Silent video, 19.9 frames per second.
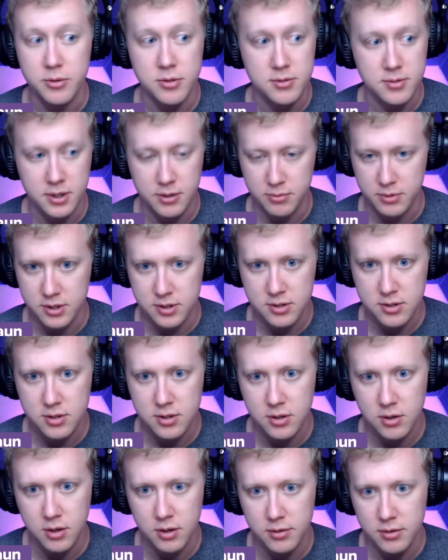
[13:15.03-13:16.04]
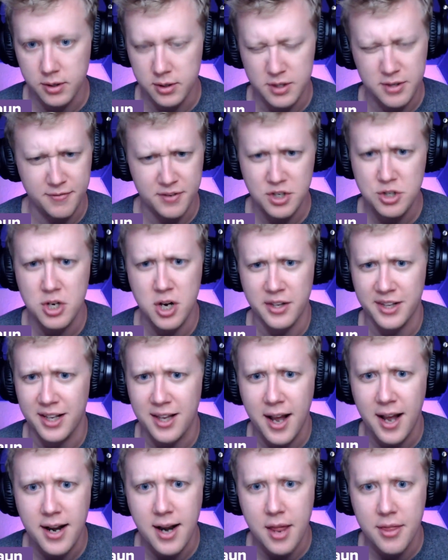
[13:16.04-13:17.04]
It was the division on the
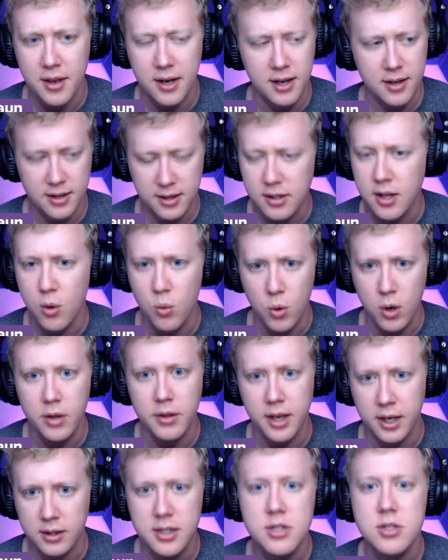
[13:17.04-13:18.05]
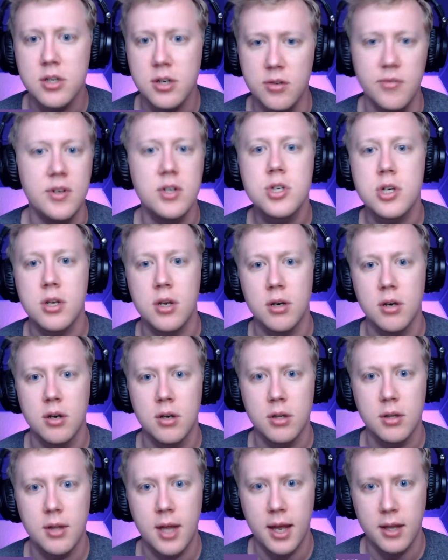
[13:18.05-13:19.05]
line, I think. I think they won. They clinched the division
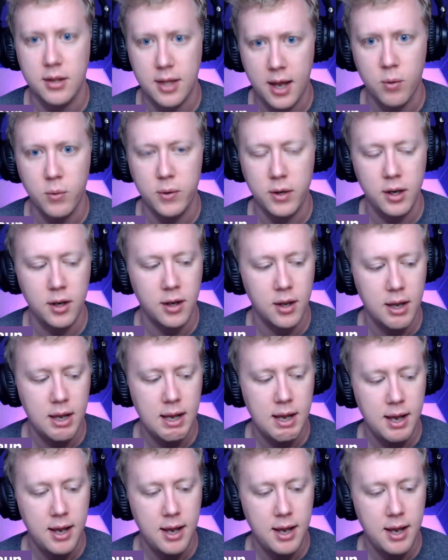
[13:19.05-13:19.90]
that week.